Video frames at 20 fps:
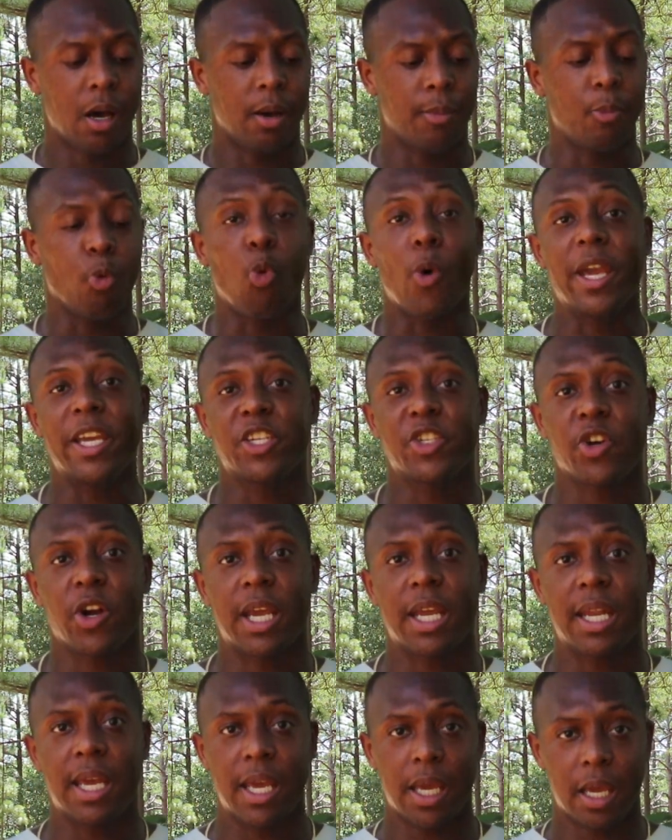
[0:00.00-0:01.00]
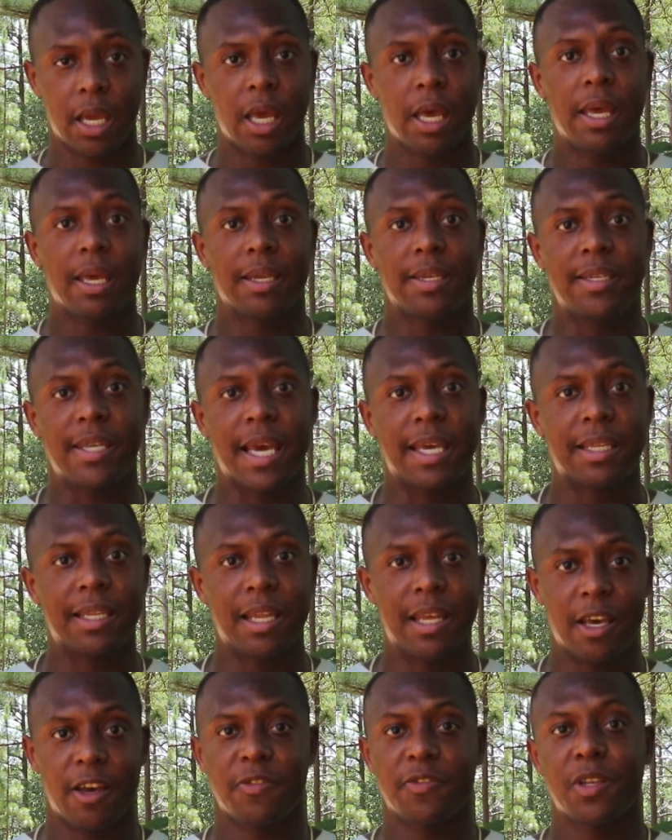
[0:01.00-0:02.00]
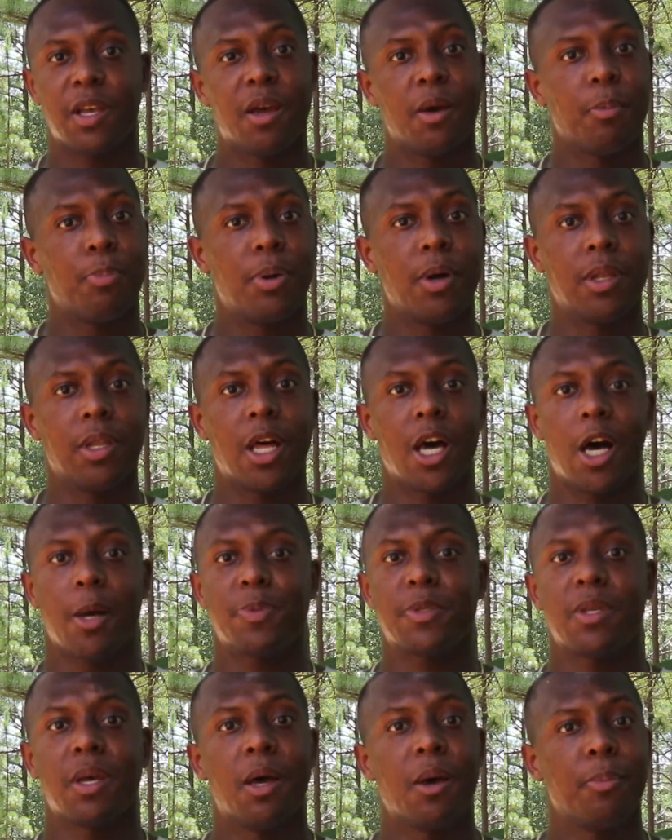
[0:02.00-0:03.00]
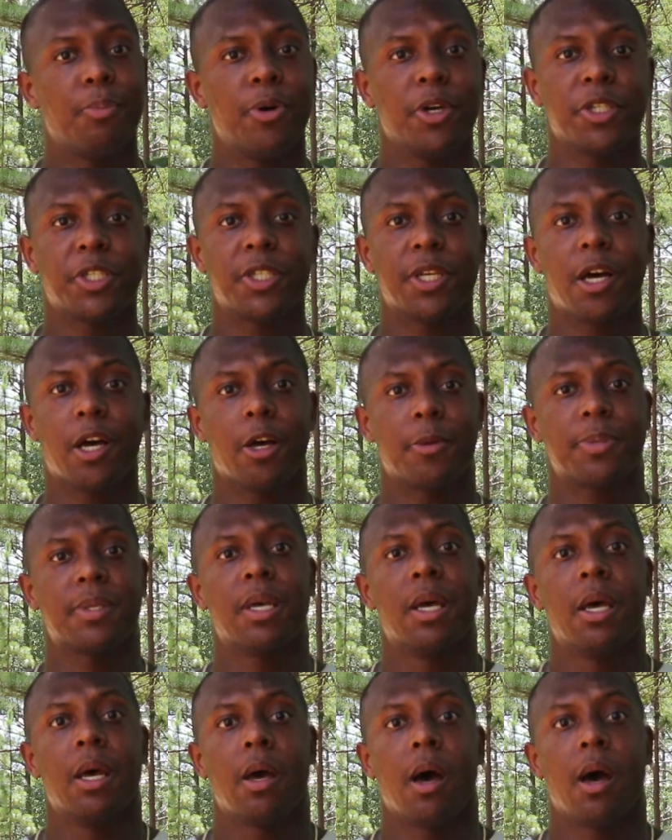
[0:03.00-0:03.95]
weight training, deadlifts, pull-ups, push-ups,